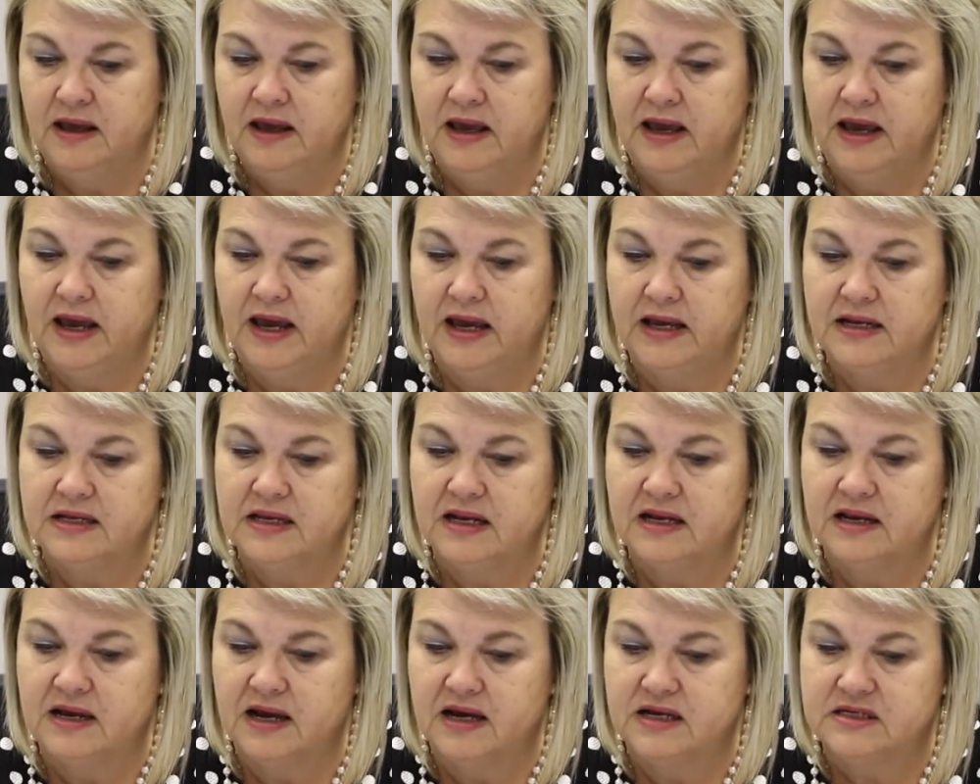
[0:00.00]
and
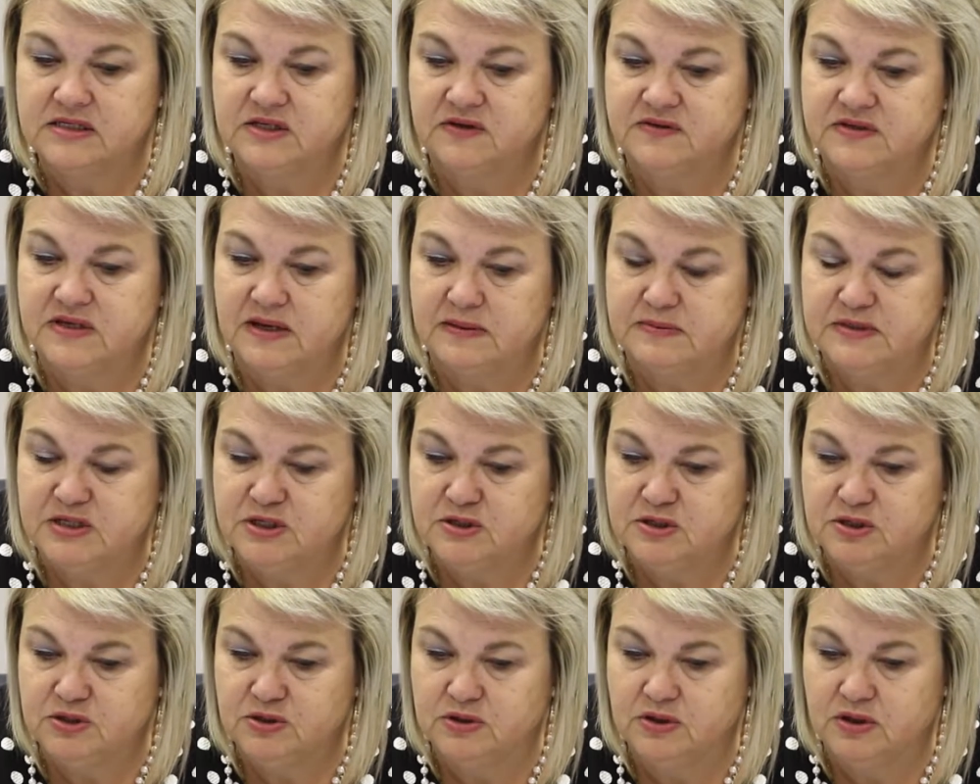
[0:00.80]
in case of
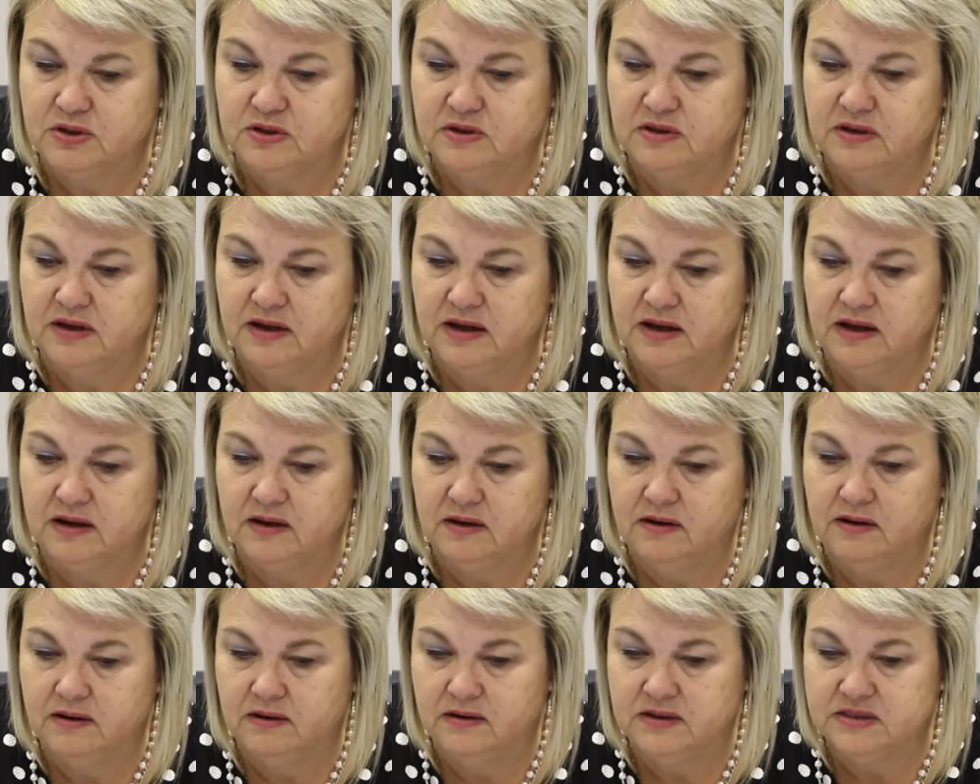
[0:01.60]
substituted
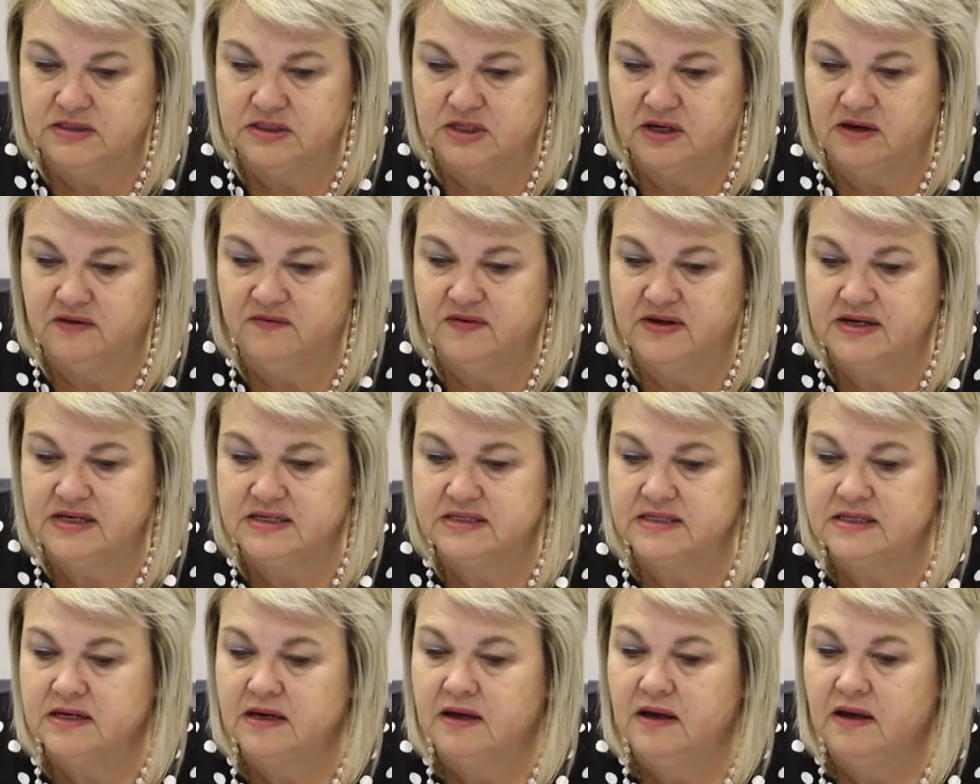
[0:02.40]

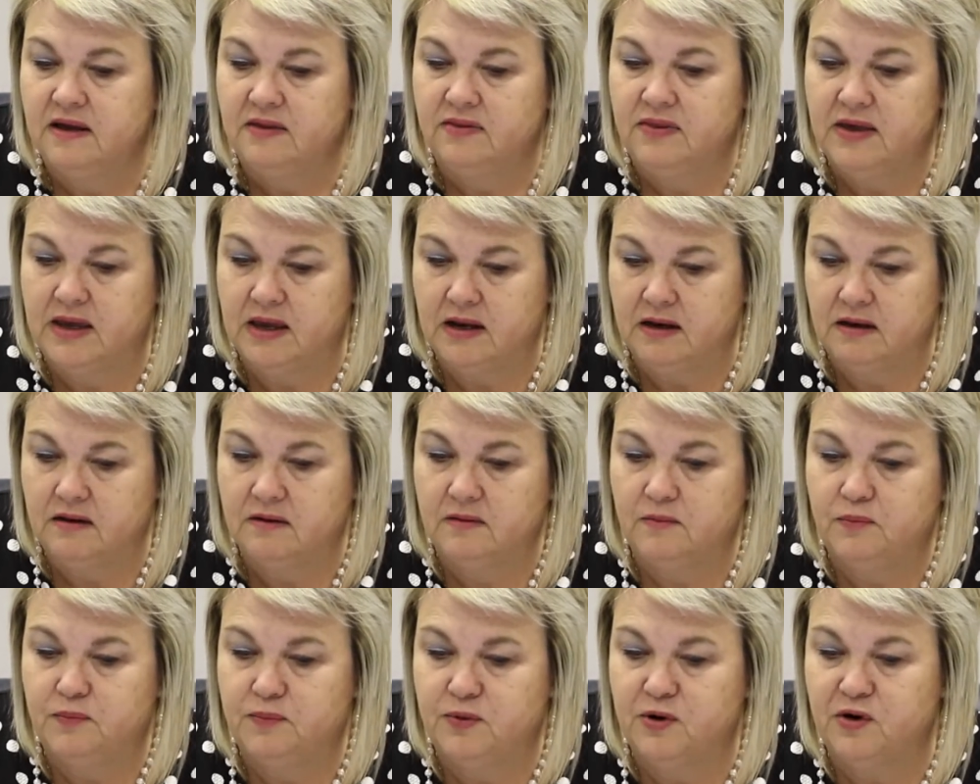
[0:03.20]
service, then
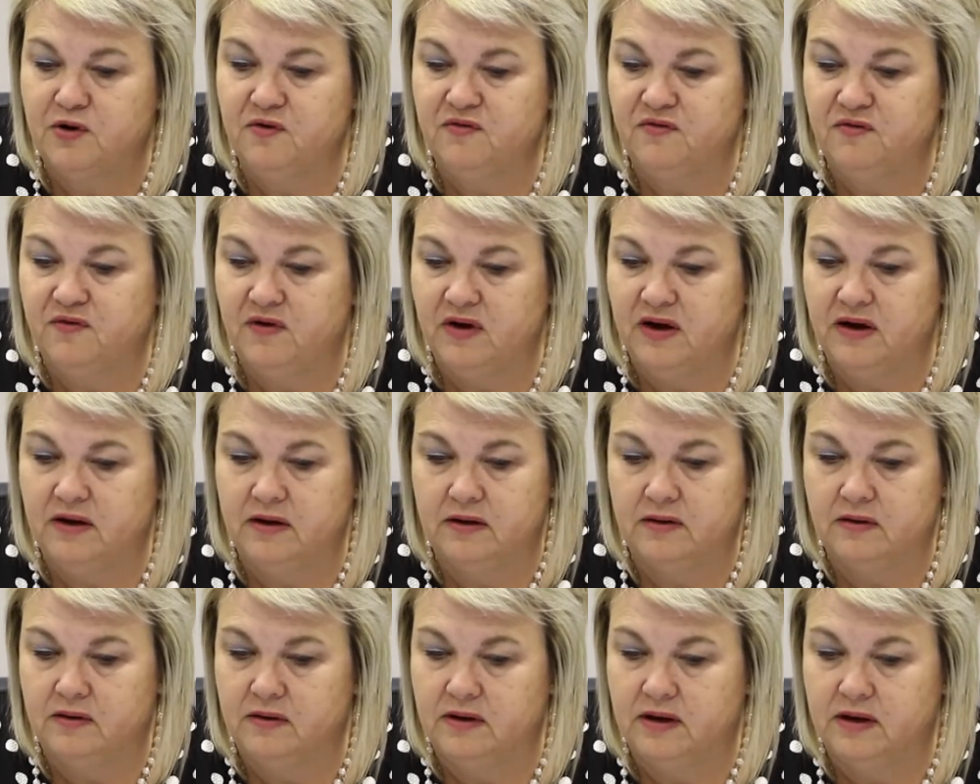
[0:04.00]
proof
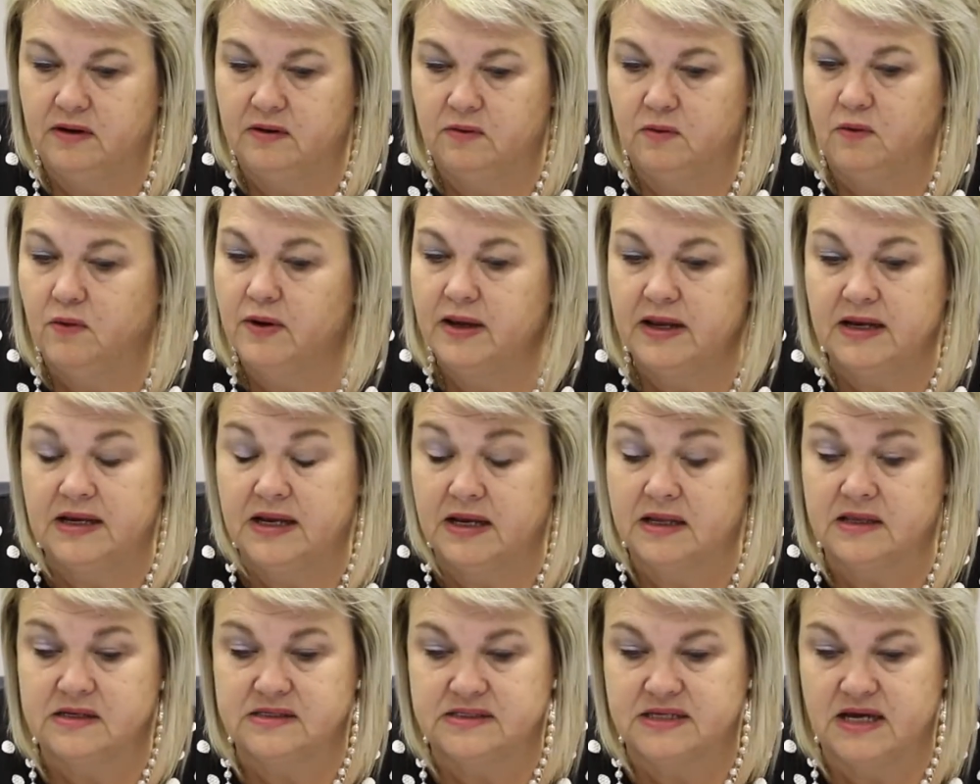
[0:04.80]
or
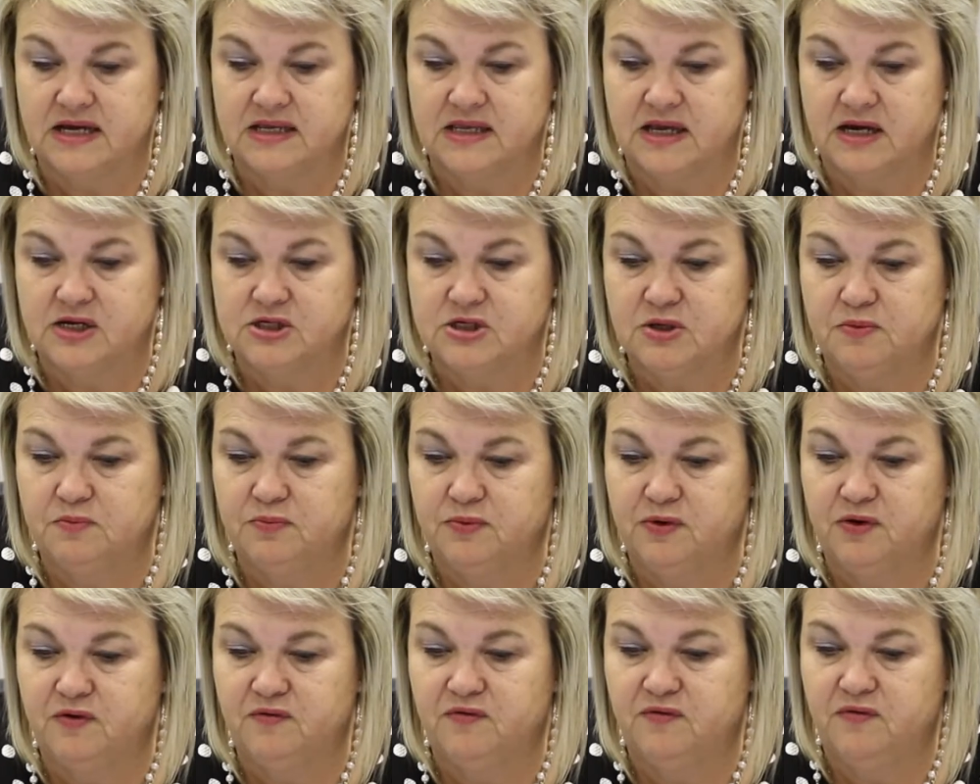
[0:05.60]
edictal citation
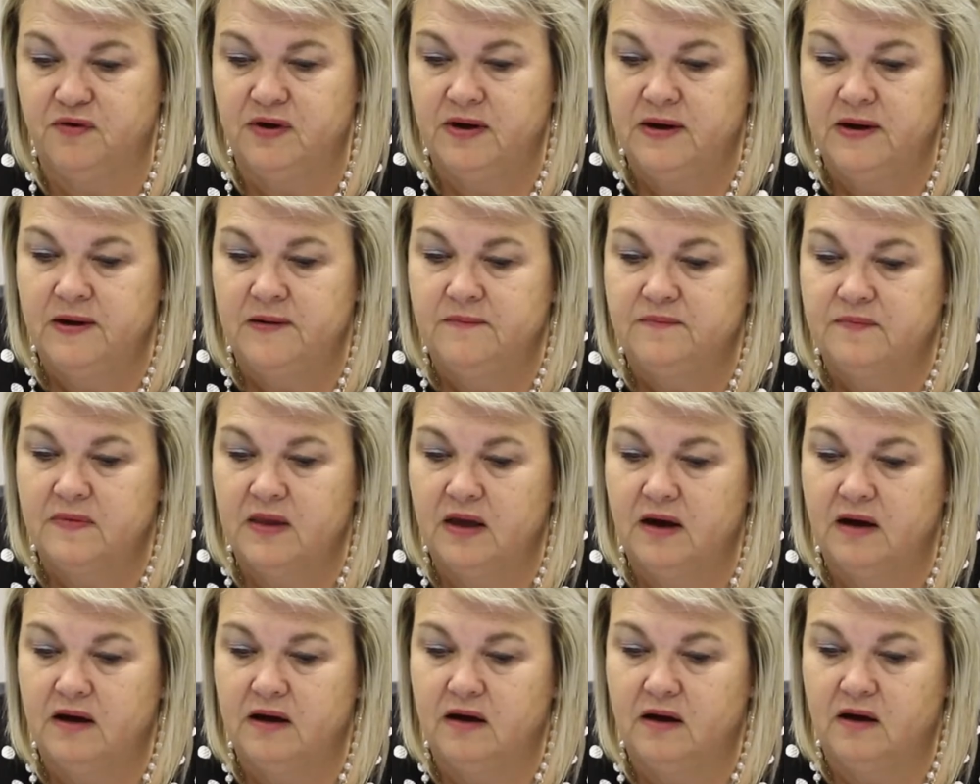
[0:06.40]
proof
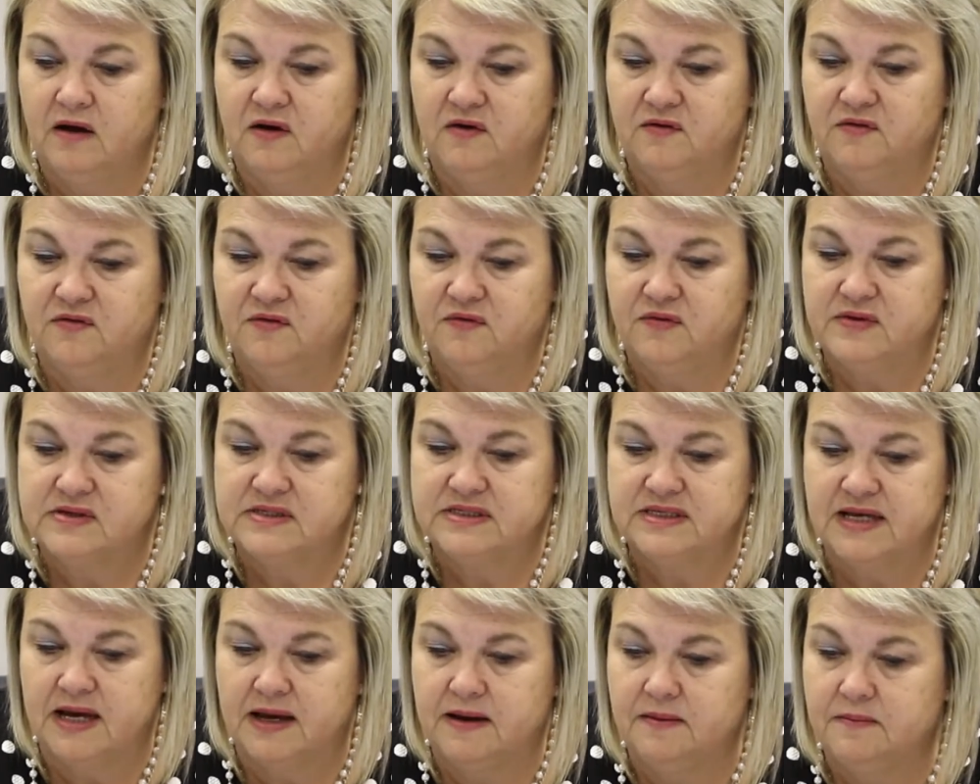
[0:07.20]
of
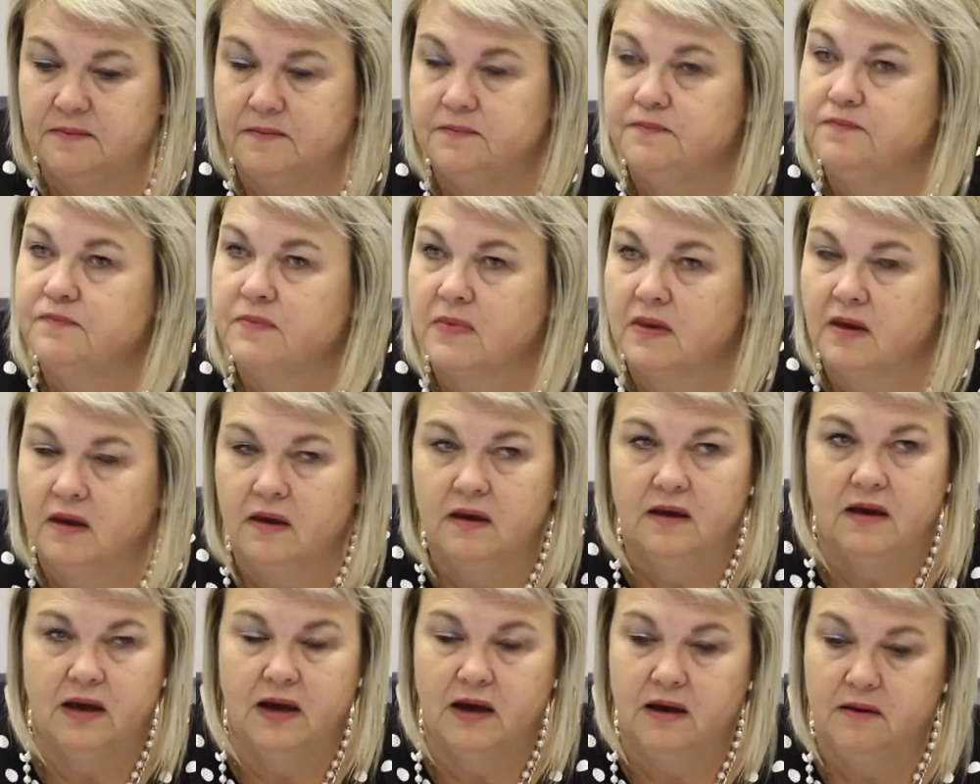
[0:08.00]
same
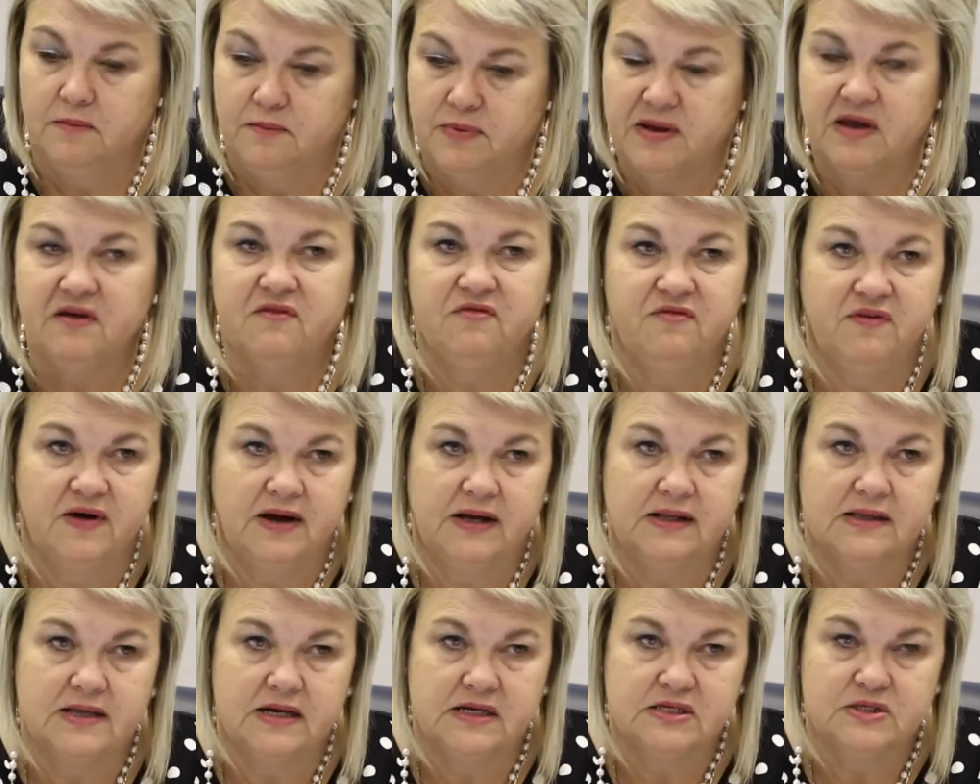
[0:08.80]
being
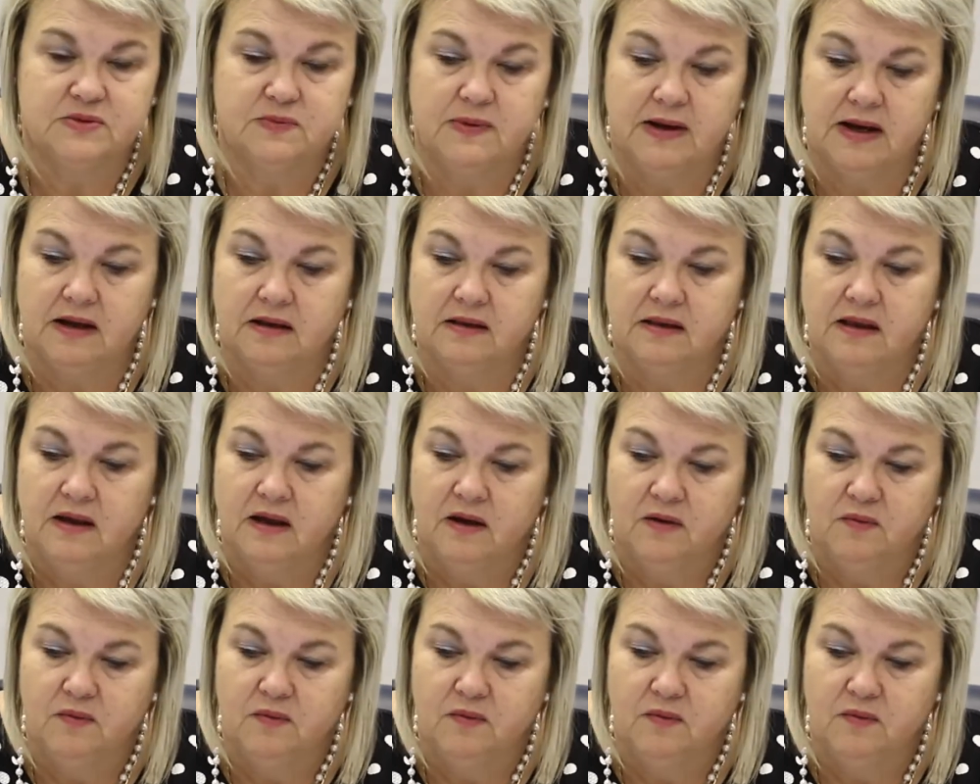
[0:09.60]
filed as well.